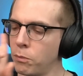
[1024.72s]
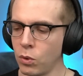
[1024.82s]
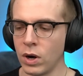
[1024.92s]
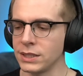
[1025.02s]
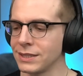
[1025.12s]

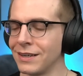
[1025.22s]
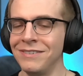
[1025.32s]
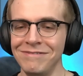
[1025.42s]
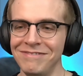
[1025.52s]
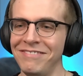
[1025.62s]

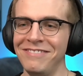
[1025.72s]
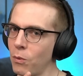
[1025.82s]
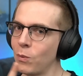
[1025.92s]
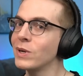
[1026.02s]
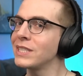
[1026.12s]
Pause.
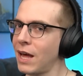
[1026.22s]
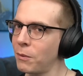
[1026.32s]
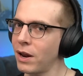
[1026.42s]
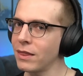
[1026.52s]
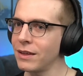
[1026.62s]
Was that
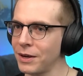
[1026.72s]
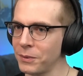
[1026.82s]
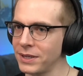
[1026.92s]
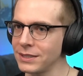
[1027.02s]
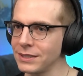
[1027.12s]
what I think it
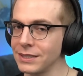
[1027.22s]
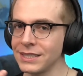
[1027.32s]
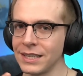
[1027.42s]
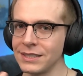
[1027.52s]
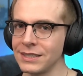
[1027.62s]
was? The
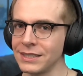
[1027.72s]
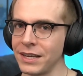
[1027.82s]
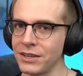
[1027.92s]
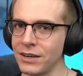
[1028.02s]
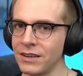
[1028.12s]
census
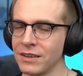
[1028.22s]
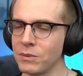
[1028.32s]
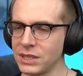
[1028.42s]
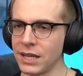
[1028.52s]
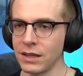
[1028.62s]
taker?
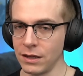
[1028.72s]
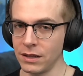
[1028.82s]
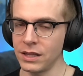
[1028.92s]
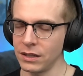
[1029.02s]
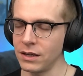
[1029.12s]
Was that
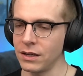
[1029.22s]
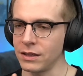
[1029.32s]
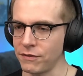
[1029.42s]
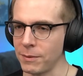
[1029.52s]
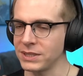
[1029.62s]

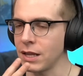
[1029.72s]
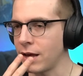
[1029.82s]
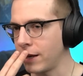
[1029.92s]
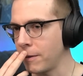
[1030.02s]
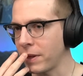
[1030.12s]
the famous
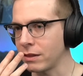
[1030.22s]
line about